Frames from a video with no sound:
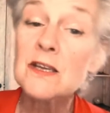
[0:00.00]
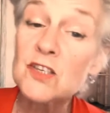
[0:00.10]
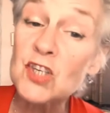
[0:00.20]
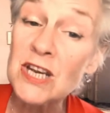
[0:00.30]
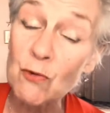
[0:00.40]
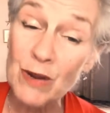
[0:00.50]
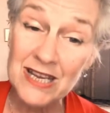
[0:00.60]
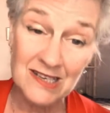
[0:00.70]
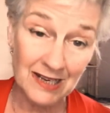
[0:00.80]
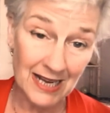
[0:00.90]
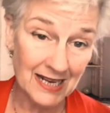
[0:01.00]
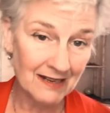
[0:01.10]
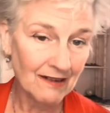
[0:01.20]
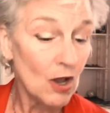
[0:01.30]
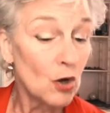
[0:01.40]
Ginny Weasley,
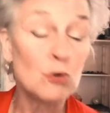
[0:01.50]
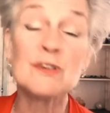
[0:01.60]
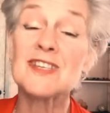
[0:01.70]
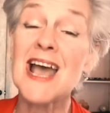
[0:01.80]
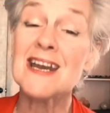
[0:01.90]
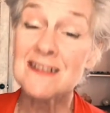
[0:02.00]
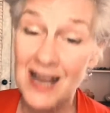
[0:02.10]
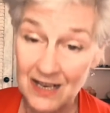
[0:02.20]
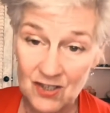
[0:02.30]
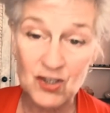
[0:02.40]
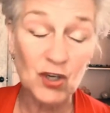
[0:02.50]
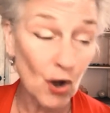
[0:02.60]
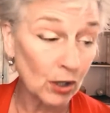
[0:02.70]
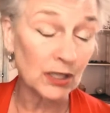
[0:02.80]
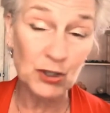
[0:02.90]
who sat next to
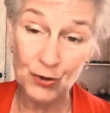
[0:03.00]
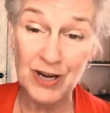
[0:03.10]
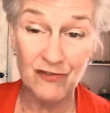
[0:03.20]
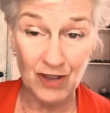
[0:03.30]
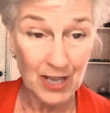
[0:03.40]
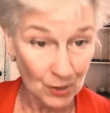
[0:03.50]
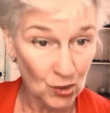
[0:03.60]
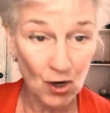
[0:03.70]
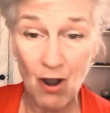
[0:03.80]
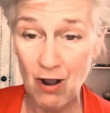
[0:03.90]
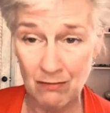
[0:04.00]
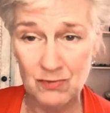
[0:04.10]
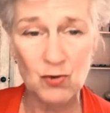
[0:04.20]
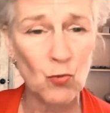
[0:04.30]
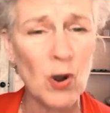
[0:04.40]
Colin Creevey in
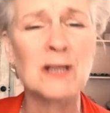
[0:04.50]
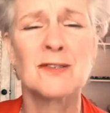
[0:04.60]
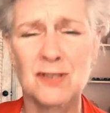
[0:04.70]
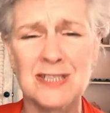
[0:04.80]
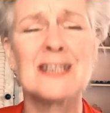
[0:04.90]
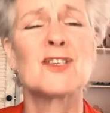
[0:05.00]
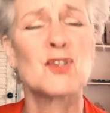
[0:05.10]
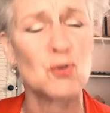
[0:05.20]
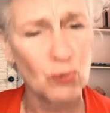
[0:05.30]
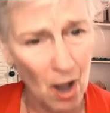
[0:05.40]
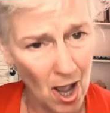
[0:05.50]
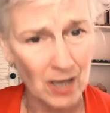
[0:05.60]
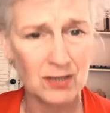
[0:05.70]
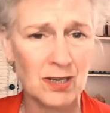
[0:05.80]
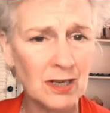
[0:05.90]
charms, was
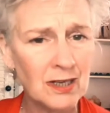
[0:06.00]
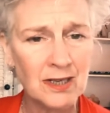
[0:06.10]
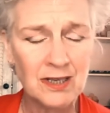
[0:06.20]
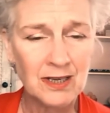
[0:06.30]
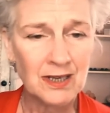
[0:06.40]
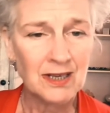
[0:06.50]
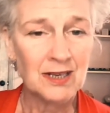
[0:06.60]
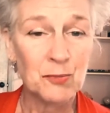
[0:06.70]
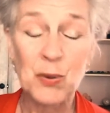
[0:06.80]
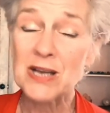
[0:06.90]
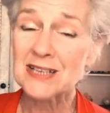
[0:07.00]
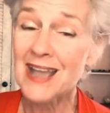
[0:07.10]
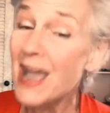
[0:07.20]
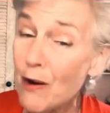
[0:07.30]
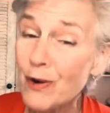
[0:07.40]
distraught. But
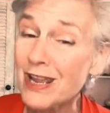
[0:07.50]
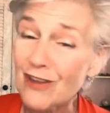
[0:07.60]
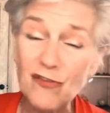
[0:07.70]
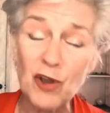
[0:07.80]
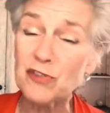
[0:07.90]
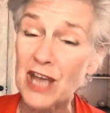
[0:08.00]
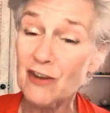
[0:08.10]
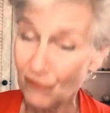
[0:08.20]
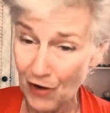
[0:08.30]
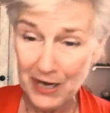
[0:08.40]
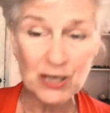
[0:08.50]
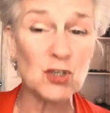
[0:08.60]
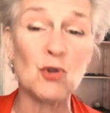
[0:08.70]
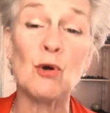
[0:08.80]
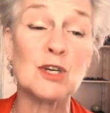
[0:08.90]
Harry felt that Fred and
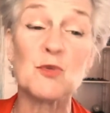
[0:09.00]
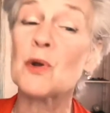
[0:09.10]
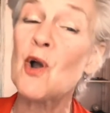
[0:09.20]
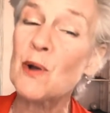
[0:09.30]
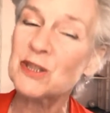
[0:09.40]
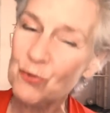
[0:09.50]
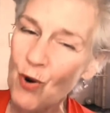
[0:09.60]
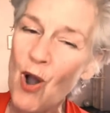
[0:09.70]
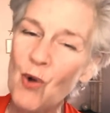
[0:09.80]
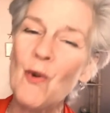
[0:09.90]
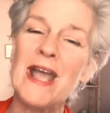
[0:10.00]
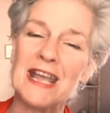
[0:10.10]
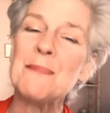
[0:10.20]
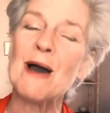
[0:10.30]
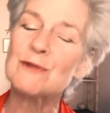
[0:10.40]
George were going the wrong
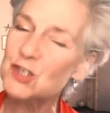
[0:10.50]
way about